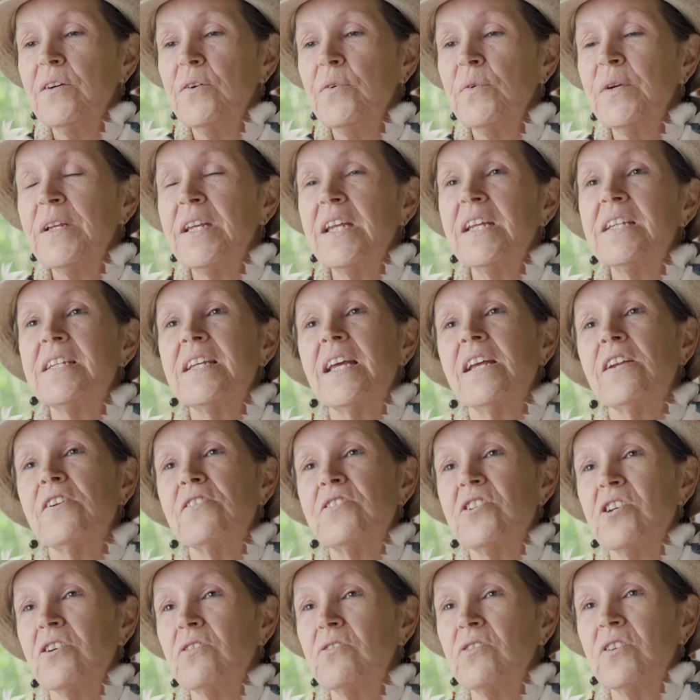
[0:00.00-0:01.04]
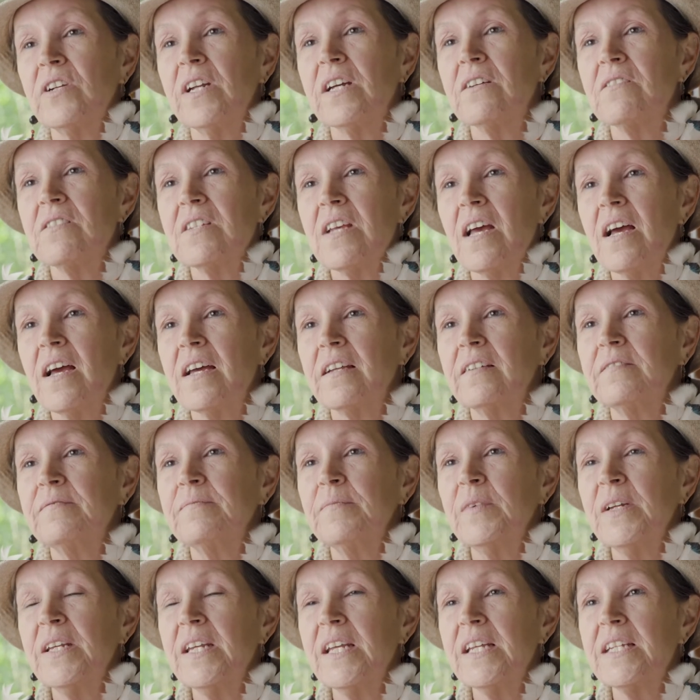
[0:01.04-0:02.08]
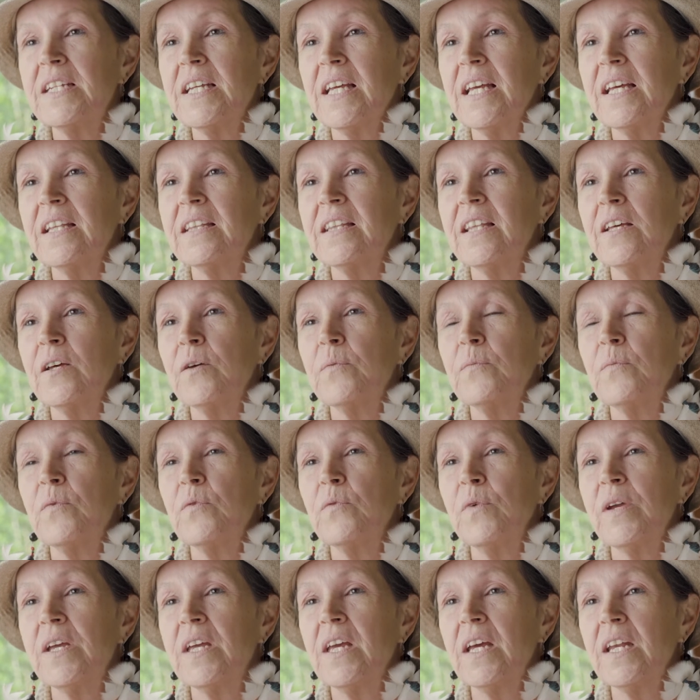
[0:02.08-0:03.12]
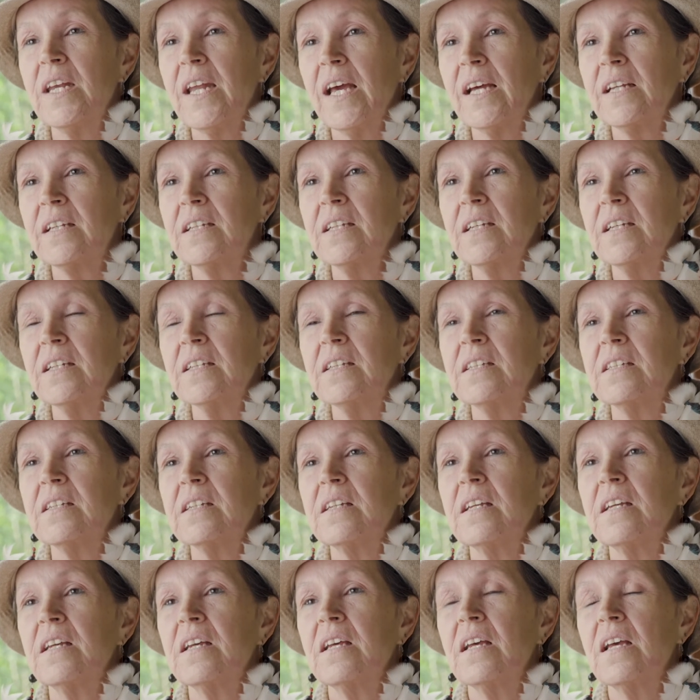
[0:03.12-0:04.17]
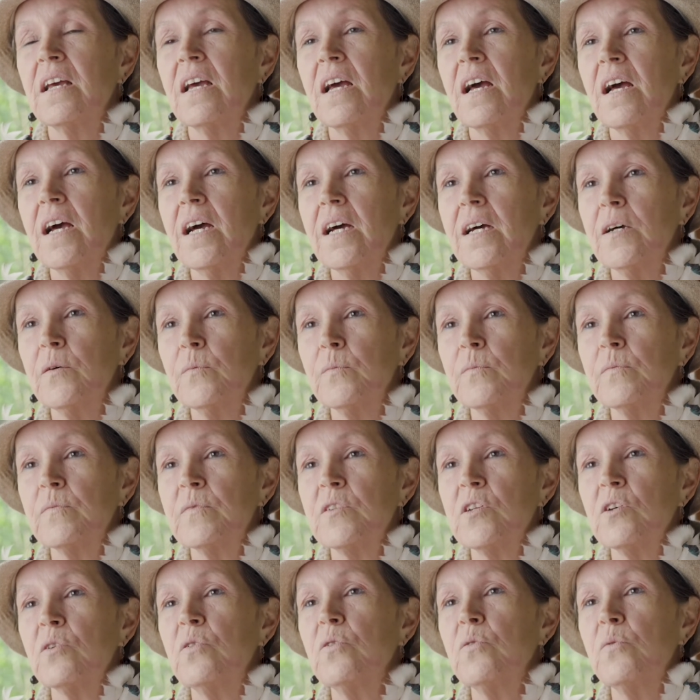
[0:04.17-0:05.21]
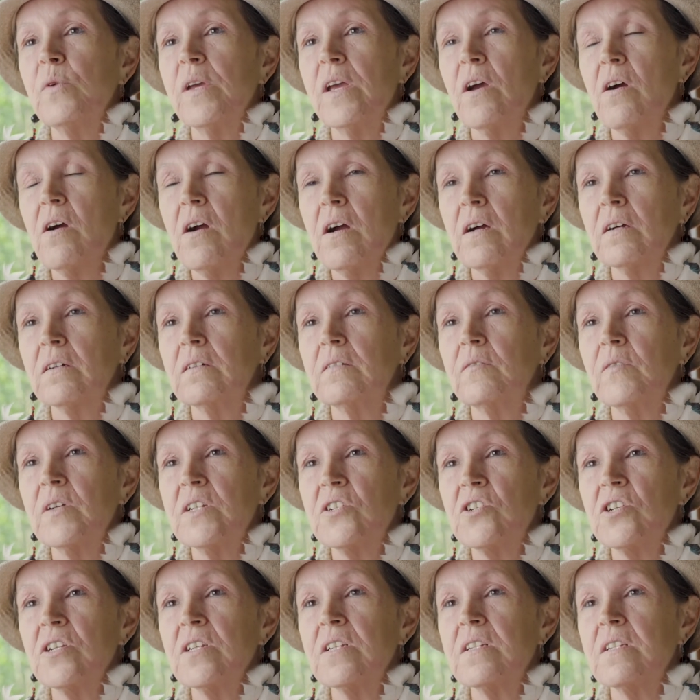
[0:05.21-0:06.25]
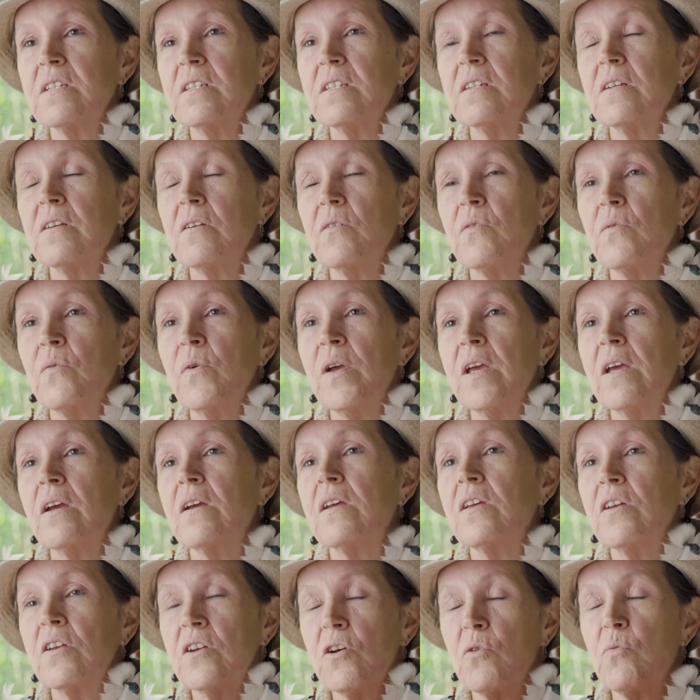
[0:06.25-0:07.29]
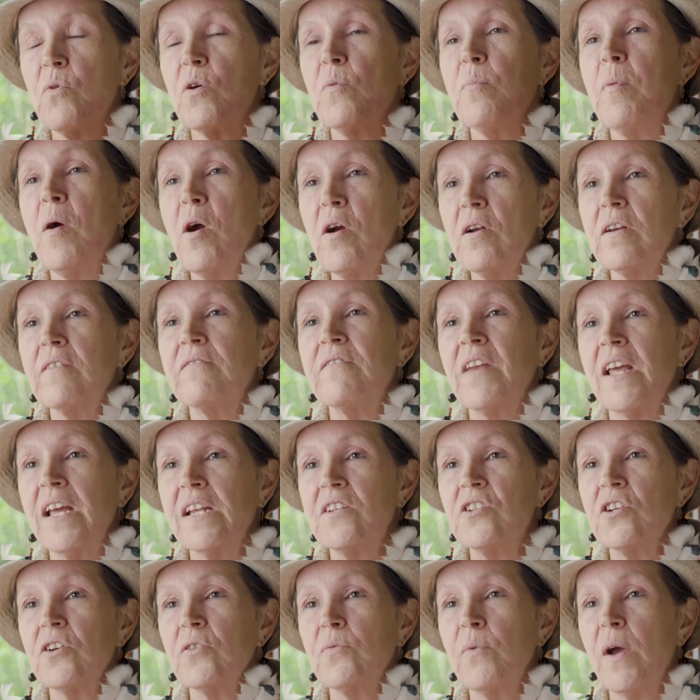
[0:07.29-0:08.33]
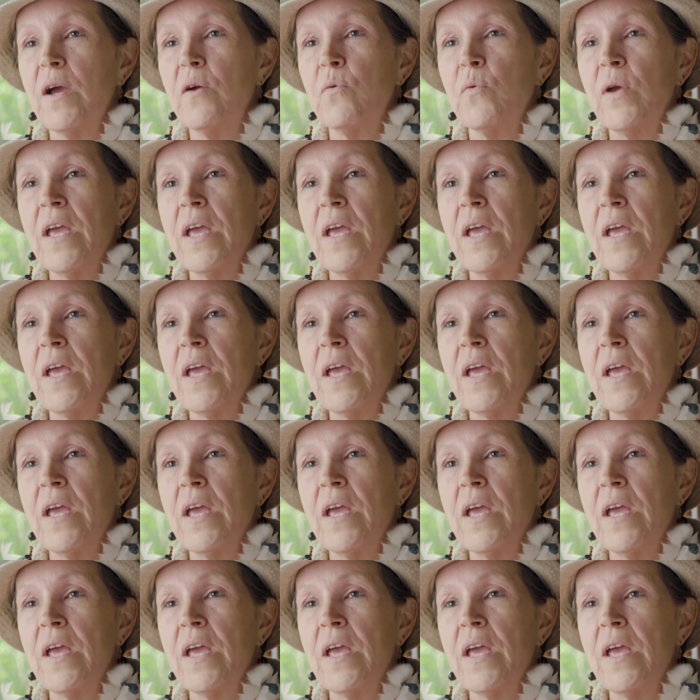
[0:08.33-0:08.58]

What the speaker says: We need to get our children outside. We need to get them reconnected to who we are, which is we're part of nature, right?